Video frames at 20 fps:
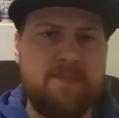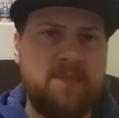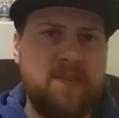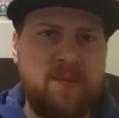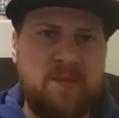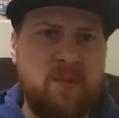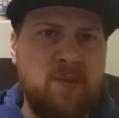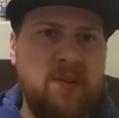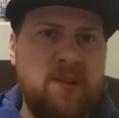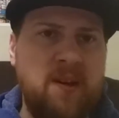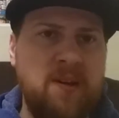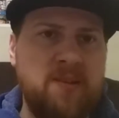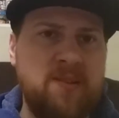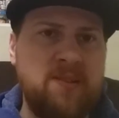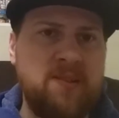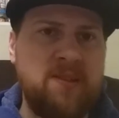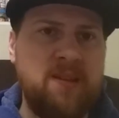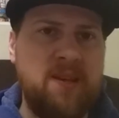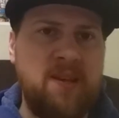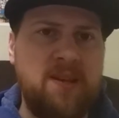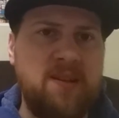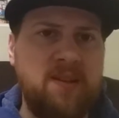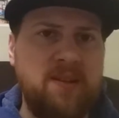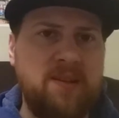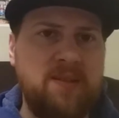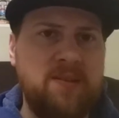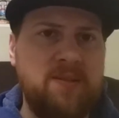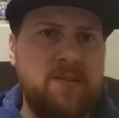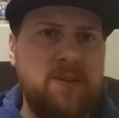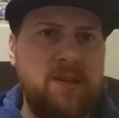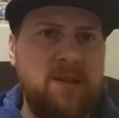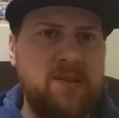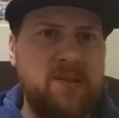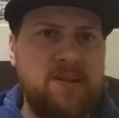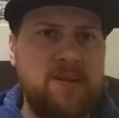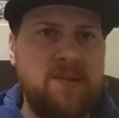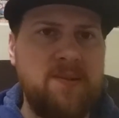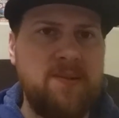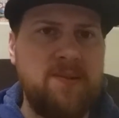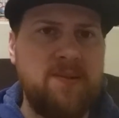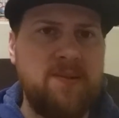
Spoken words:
I've only got this can like 2 days ago.